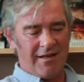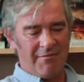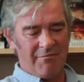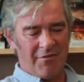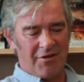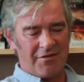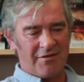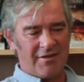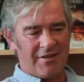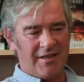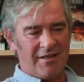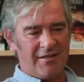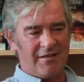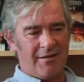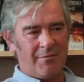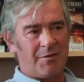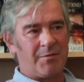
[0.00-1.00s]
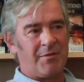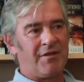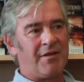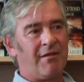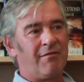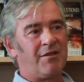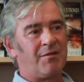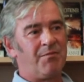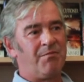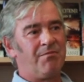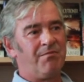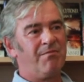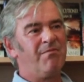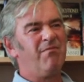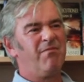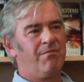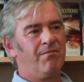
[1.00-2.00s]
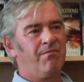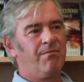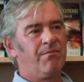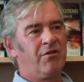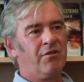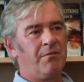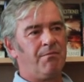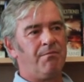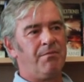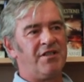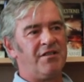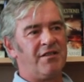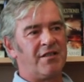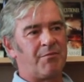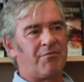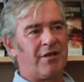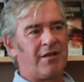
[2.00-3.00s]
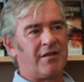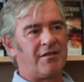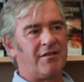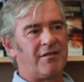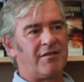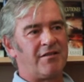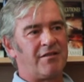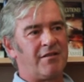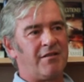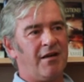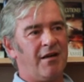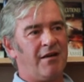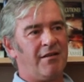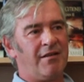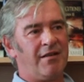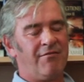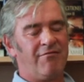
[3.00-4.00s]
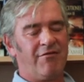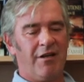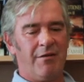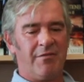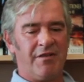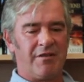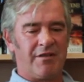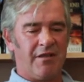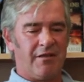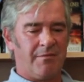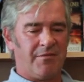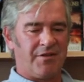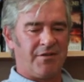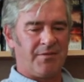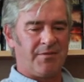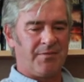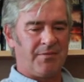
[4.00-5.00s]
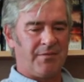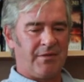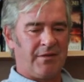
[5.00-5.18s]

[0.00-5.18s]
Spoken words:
in modern day terms, but that was good business practice in Roman times.